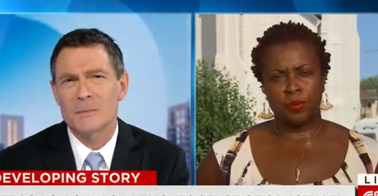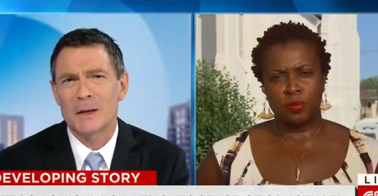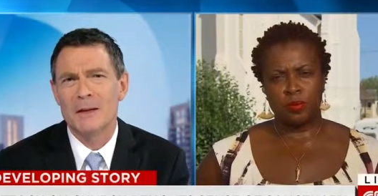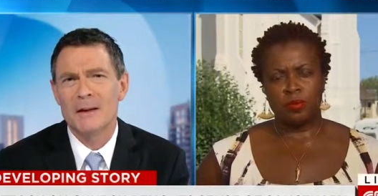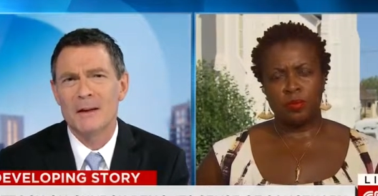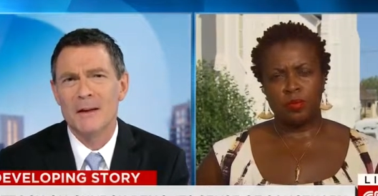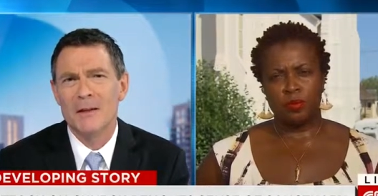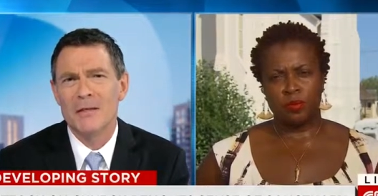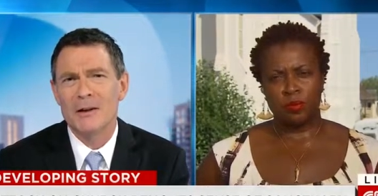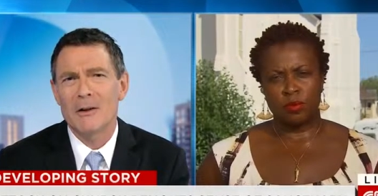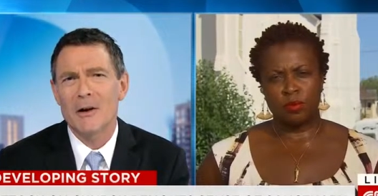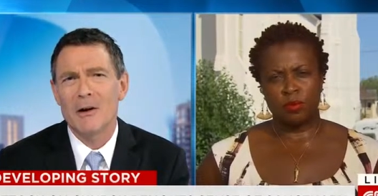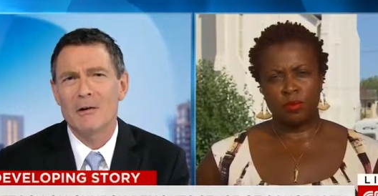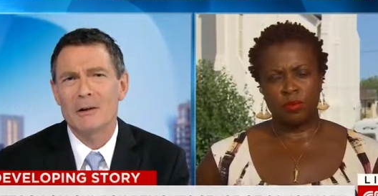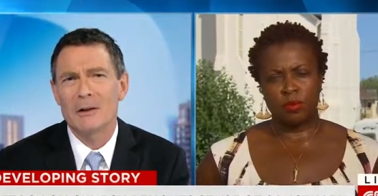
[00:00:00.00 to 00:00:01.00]
Speaker 1: But there
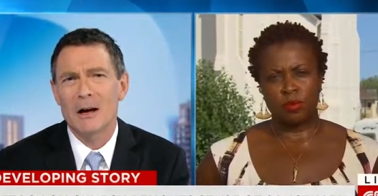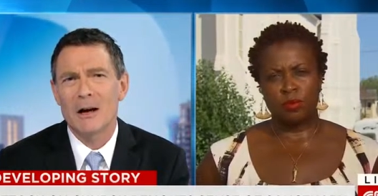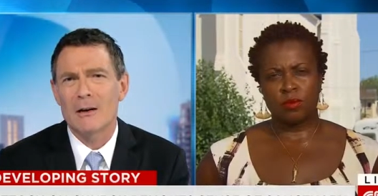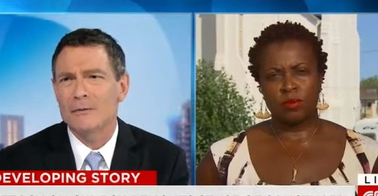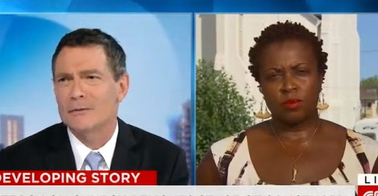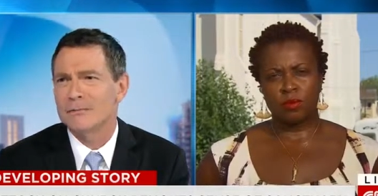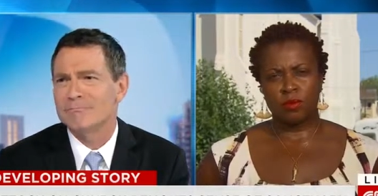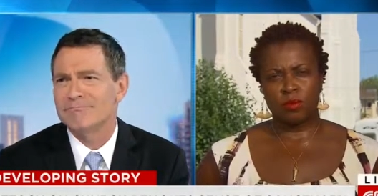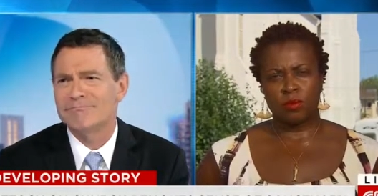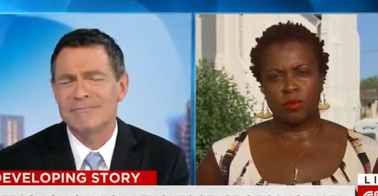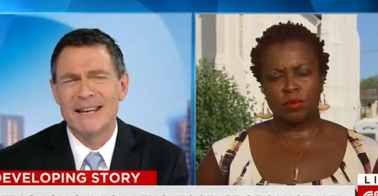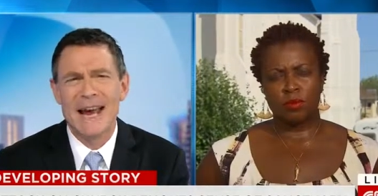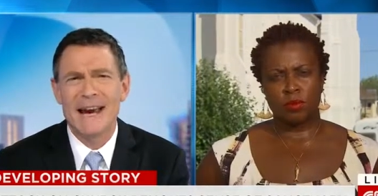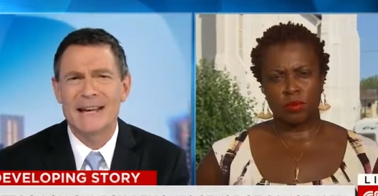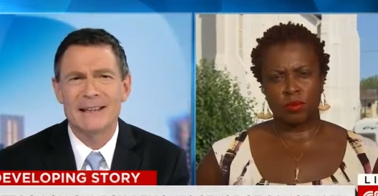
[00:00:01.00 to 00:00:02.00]
are a lot of
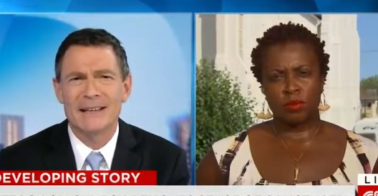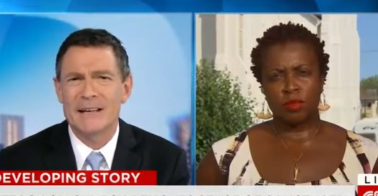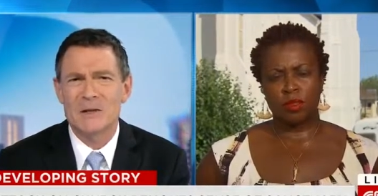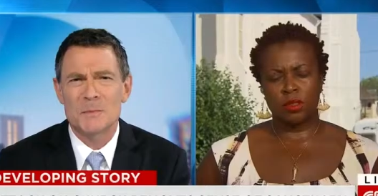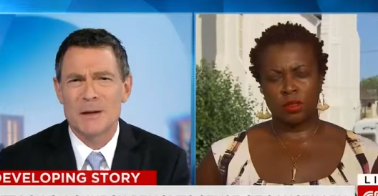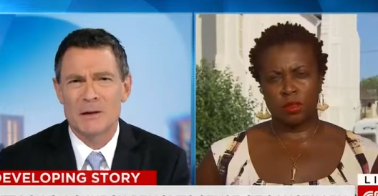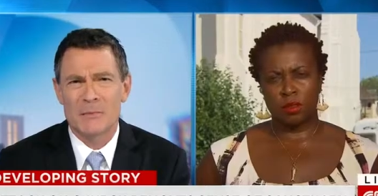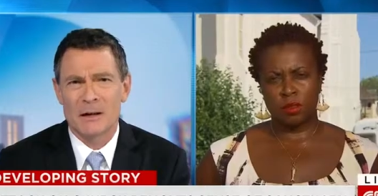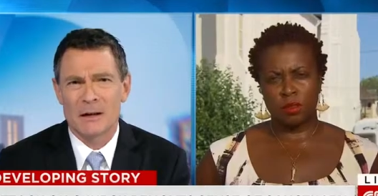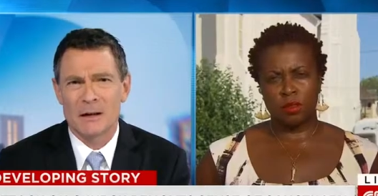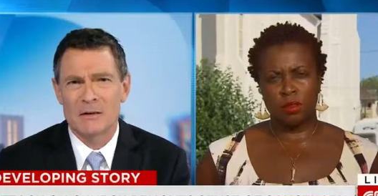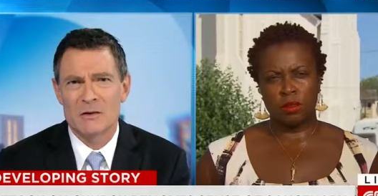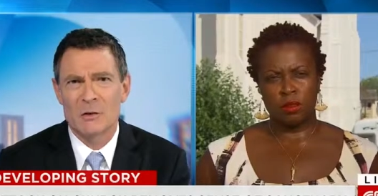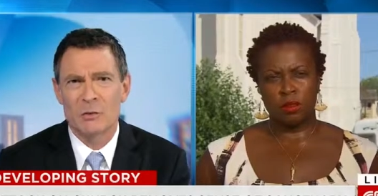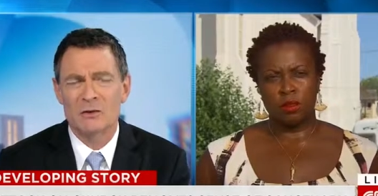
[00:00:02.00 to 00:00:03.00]
gay and lesbian
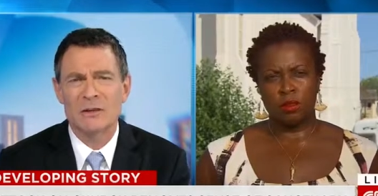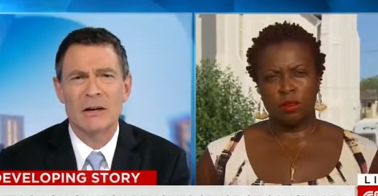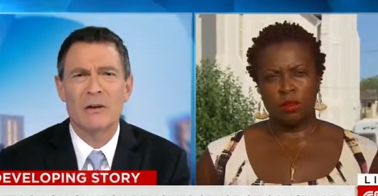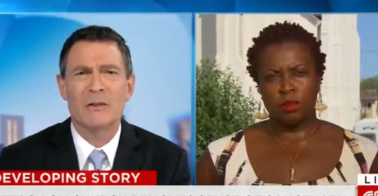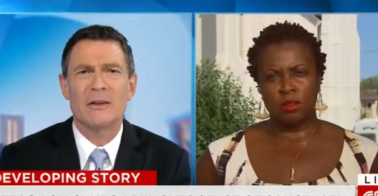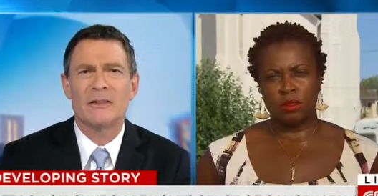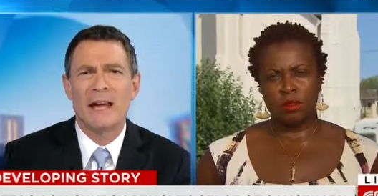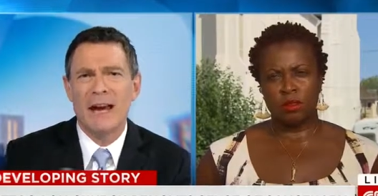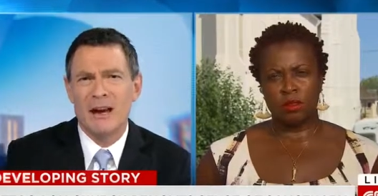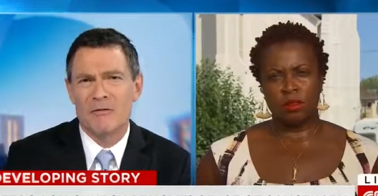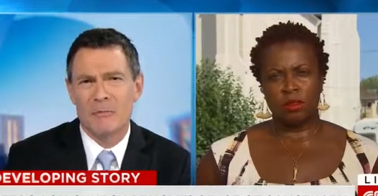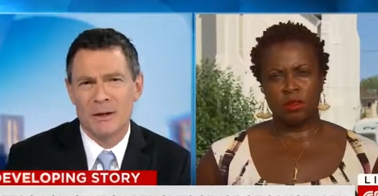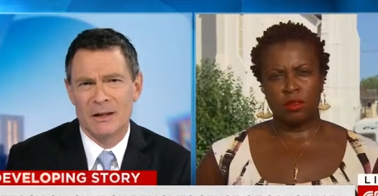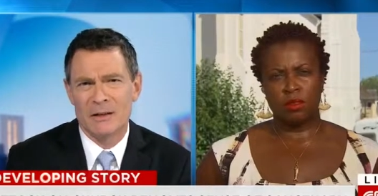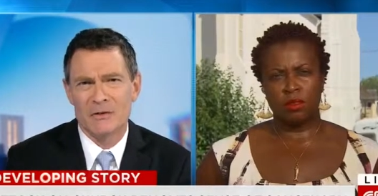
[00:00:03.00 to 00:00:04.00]
Americans who will tell you that they
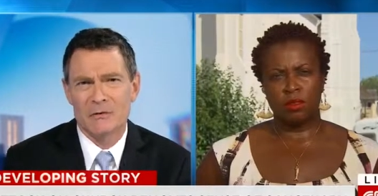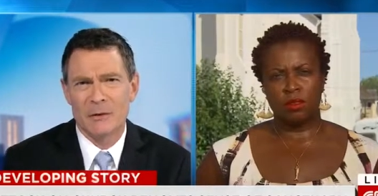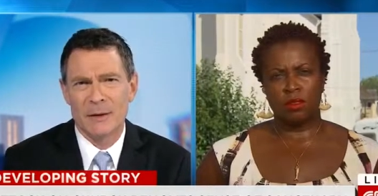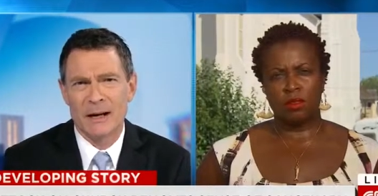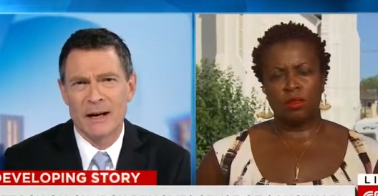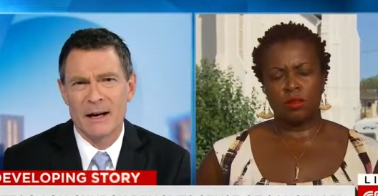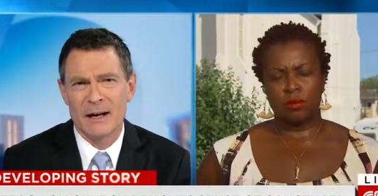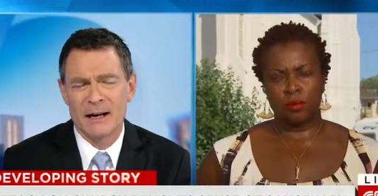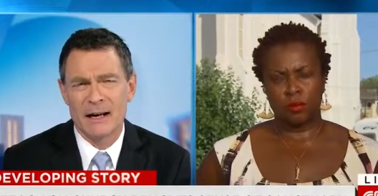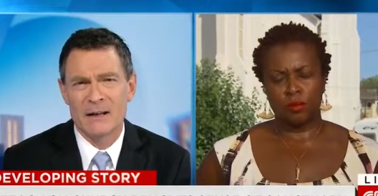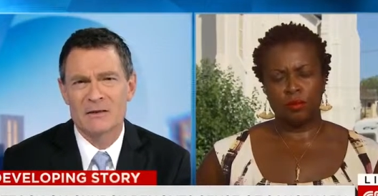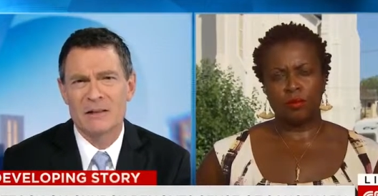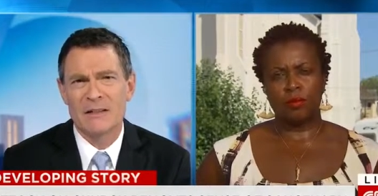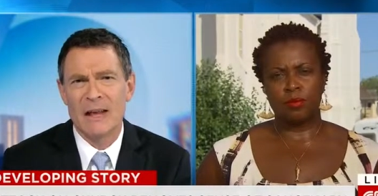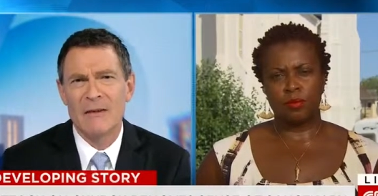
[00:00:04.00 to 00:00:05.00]
have been discriminated
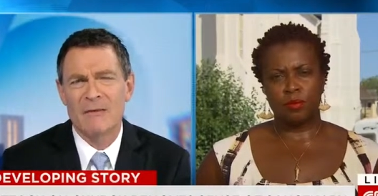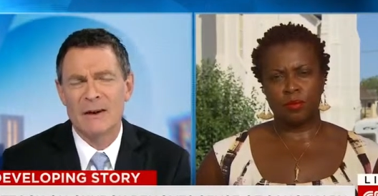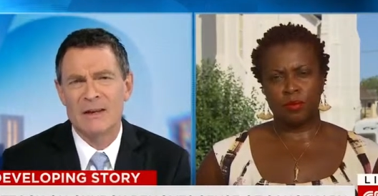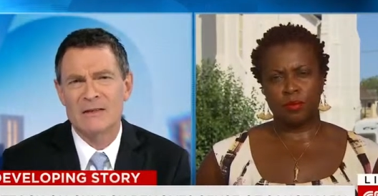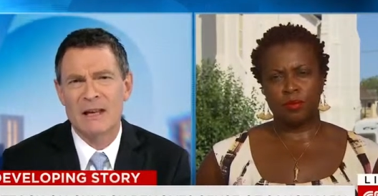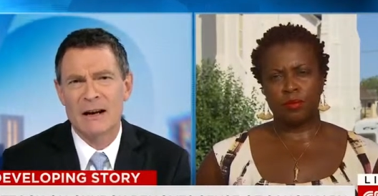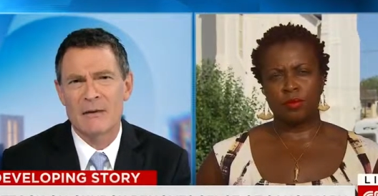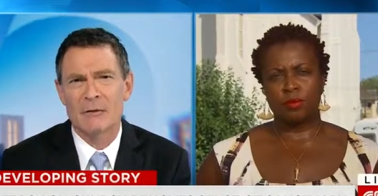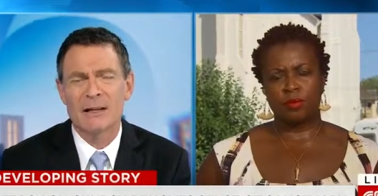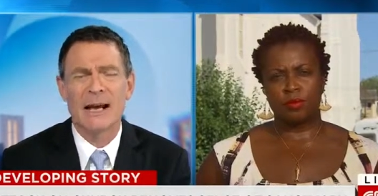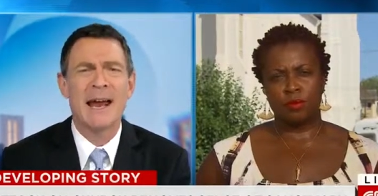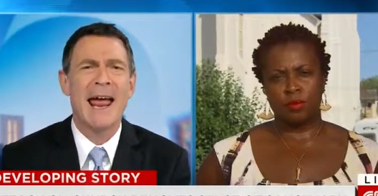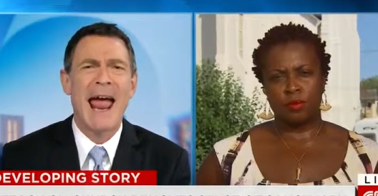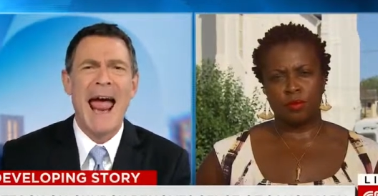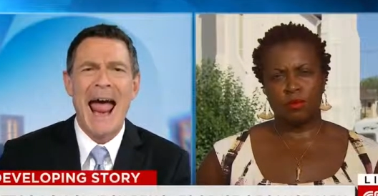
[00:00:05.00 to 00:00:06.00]
against and they face that every
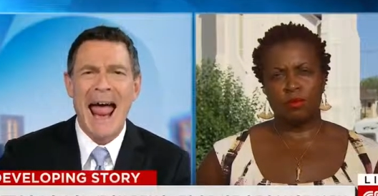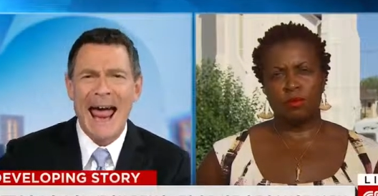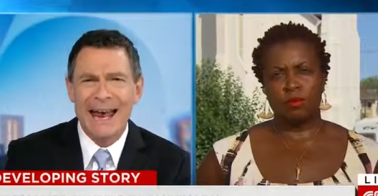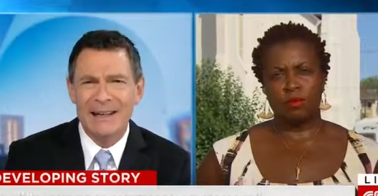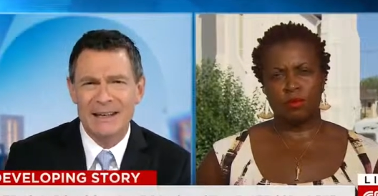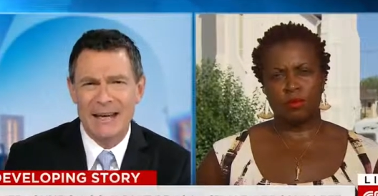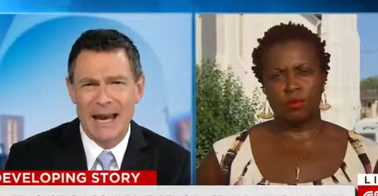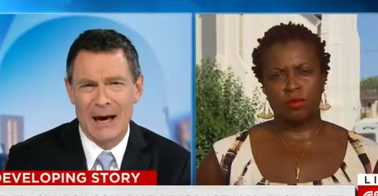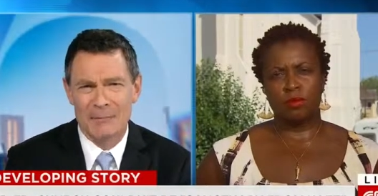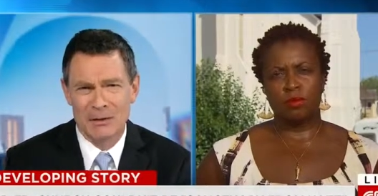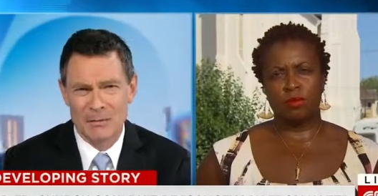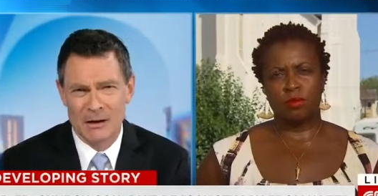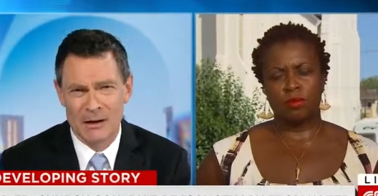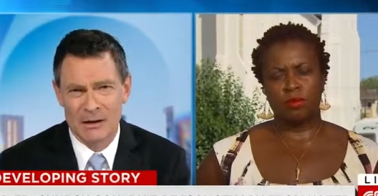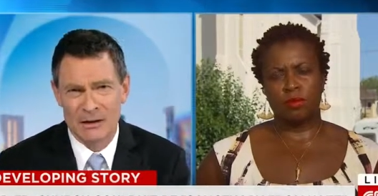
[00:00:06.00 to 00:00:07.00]
day. Handicapped
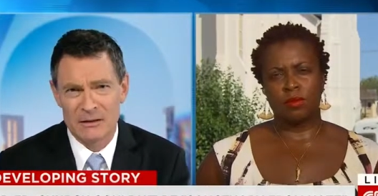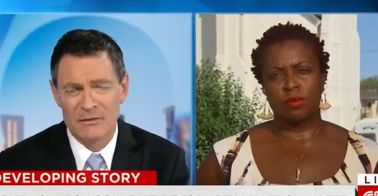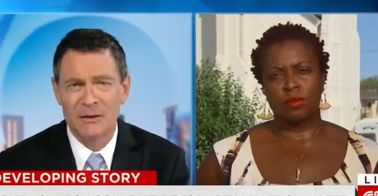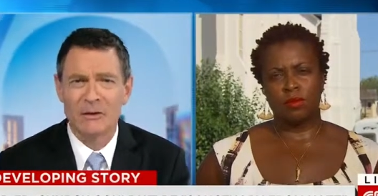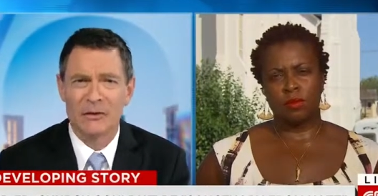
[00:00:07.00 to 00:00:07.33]
Americans feel